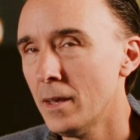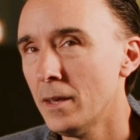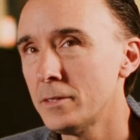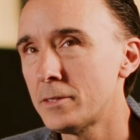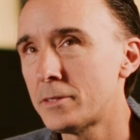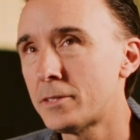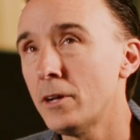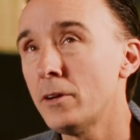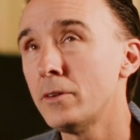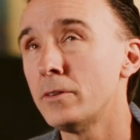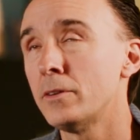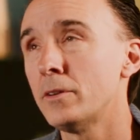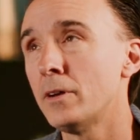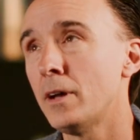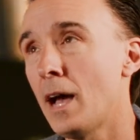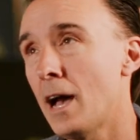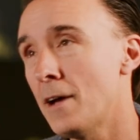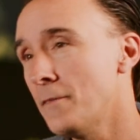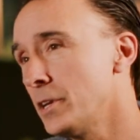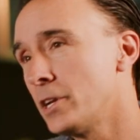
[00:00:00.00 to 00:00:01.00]
So
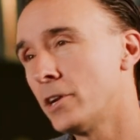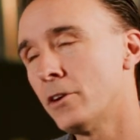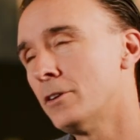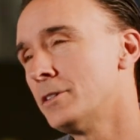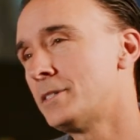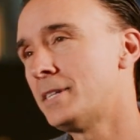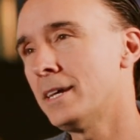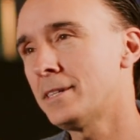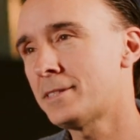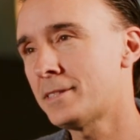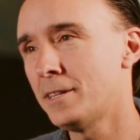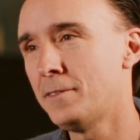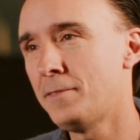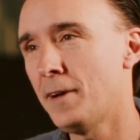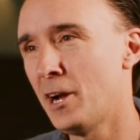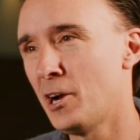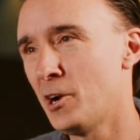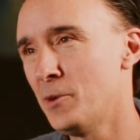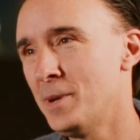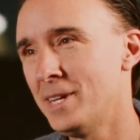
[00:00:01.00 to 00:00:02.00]
having your own test
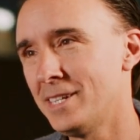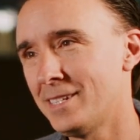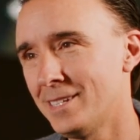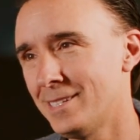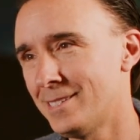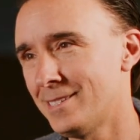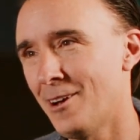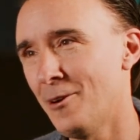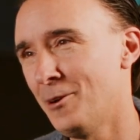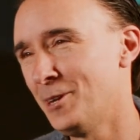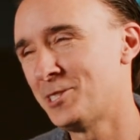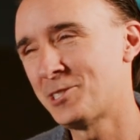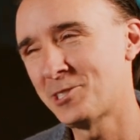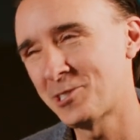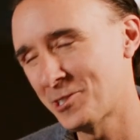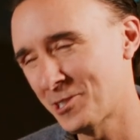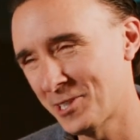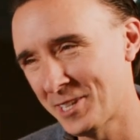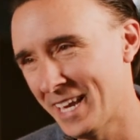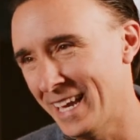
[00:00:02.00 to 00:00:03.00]
environment is always
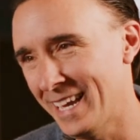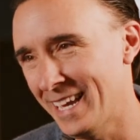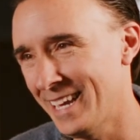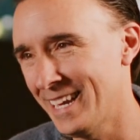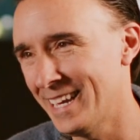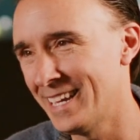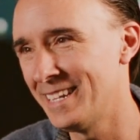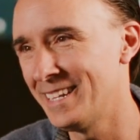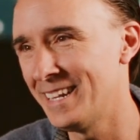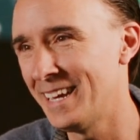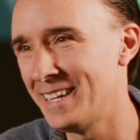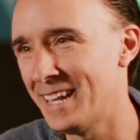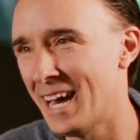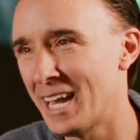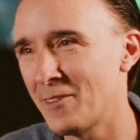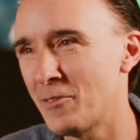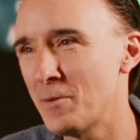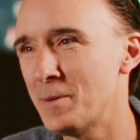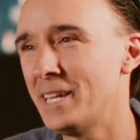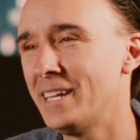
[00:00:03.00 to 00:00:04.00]
key, and
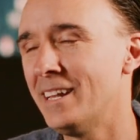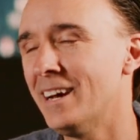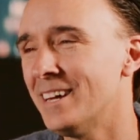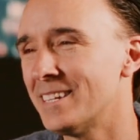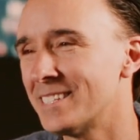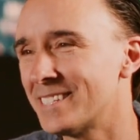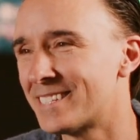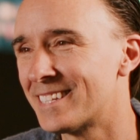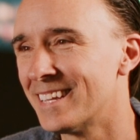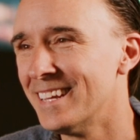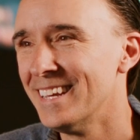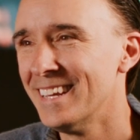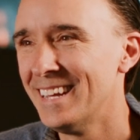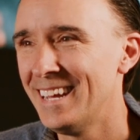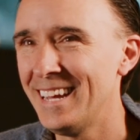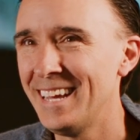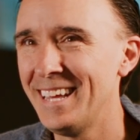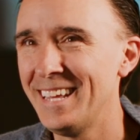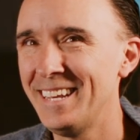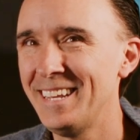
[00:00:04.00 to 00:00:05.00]
not everybody does.
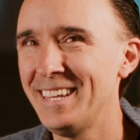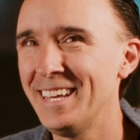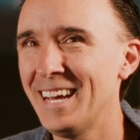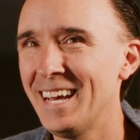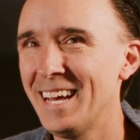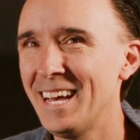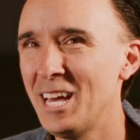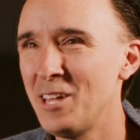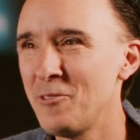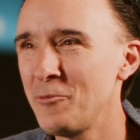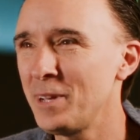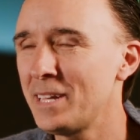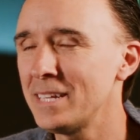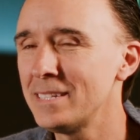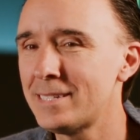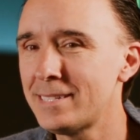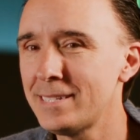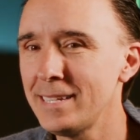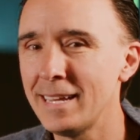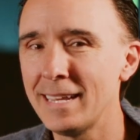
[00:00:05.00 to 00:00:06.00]
And we
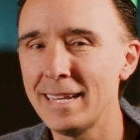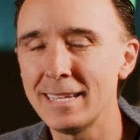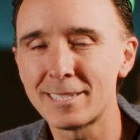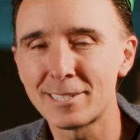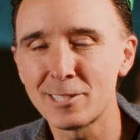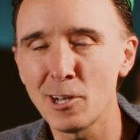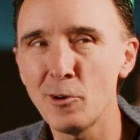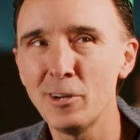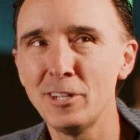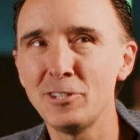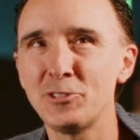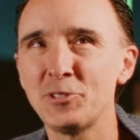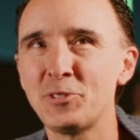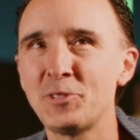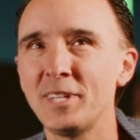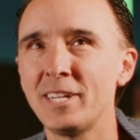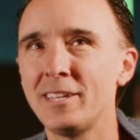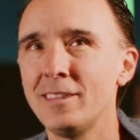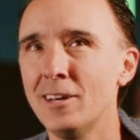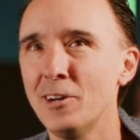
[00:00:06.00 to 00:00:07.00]
can see it. It's so
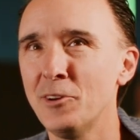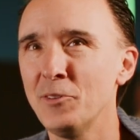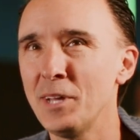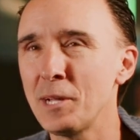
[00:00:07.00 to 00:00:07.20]
interesting though.